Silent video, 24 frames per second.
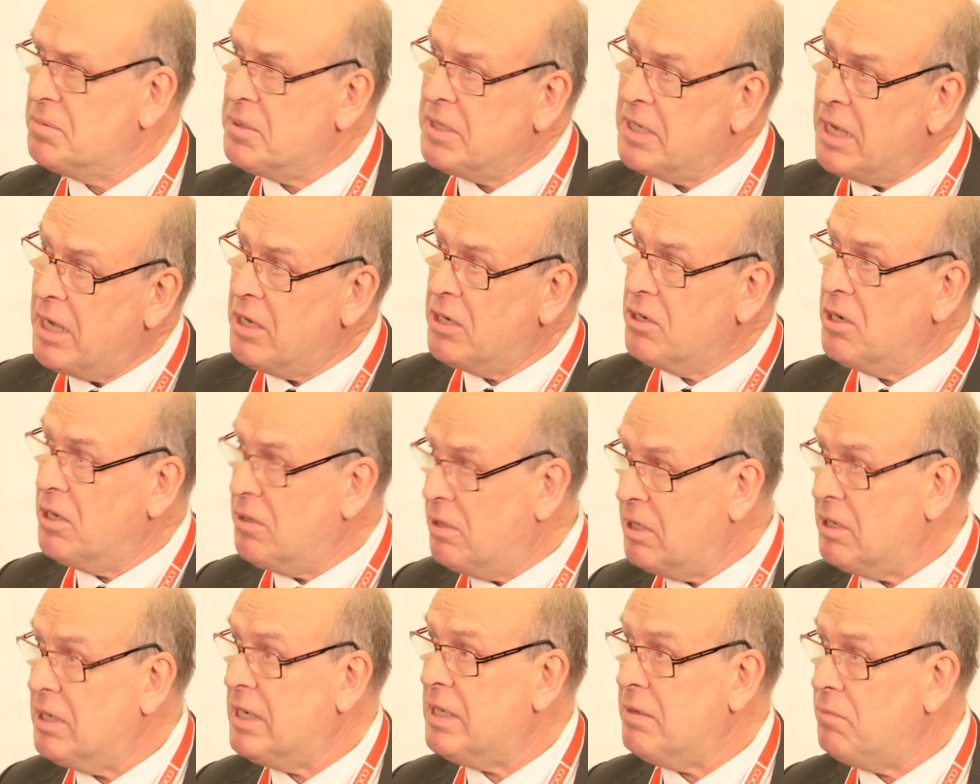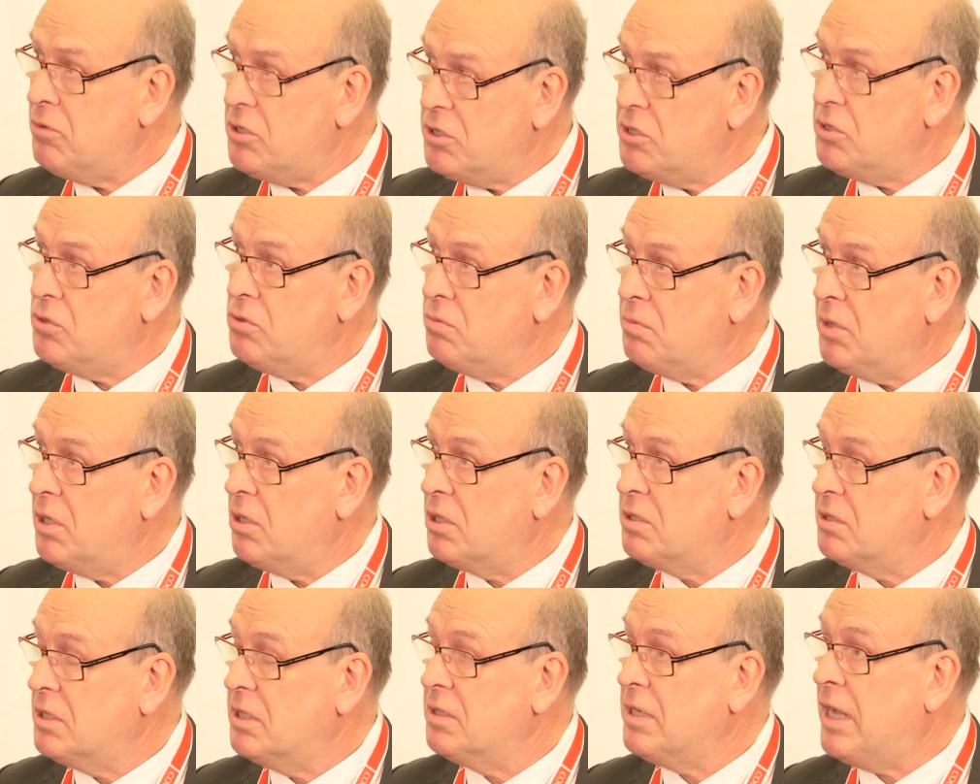And I agree with you,
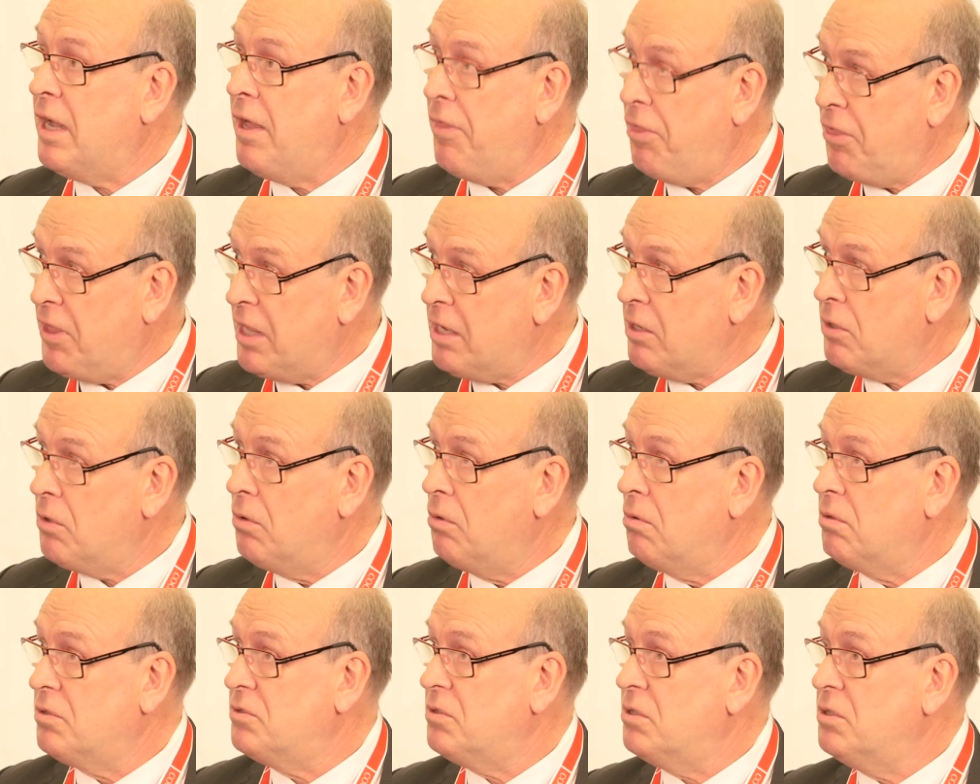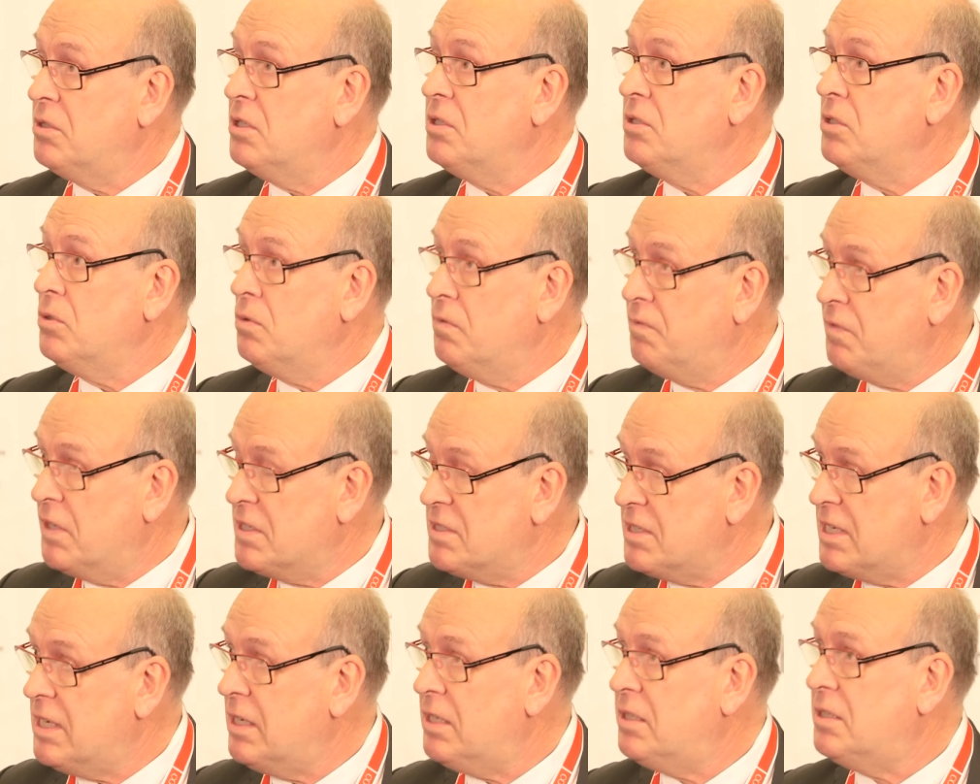Martin. I think also the new
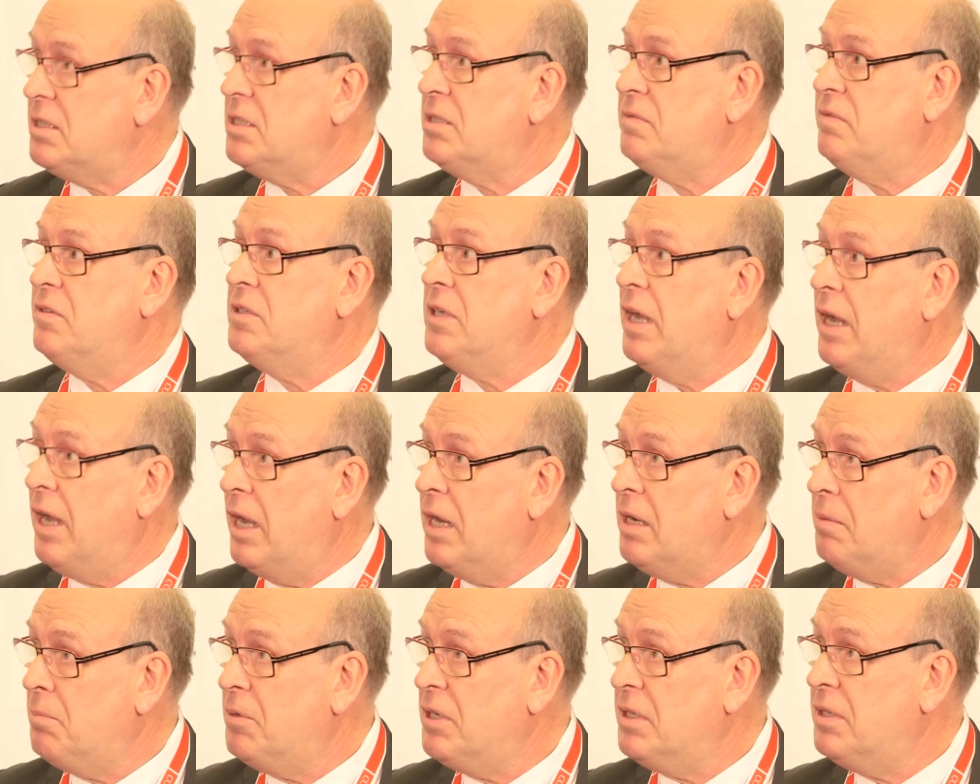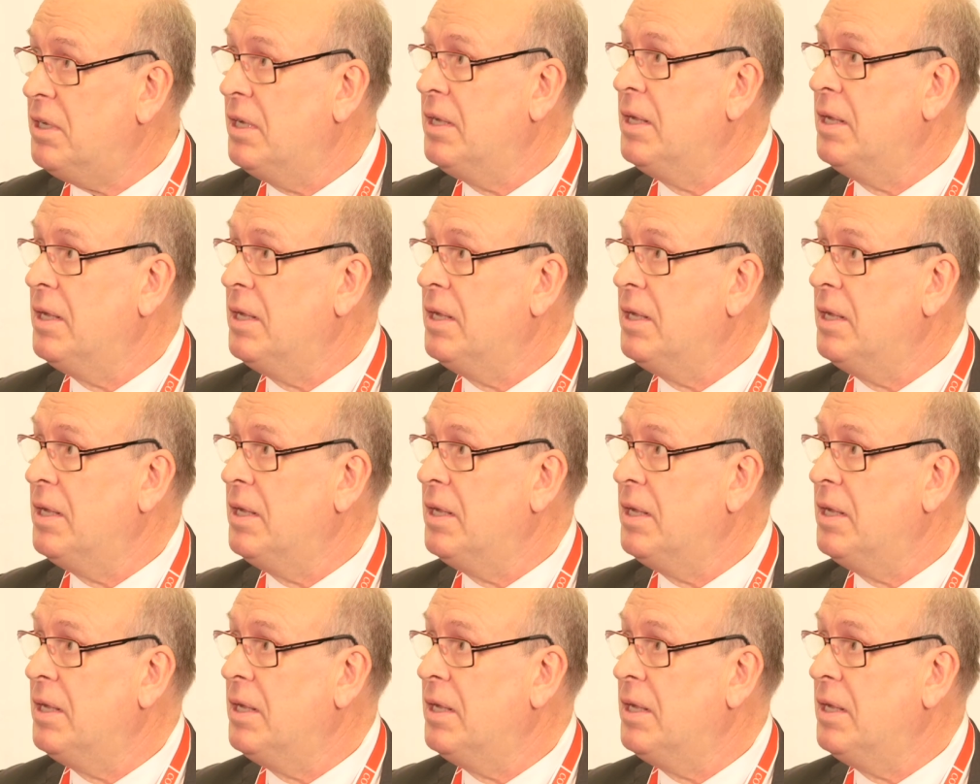facilities with hybrid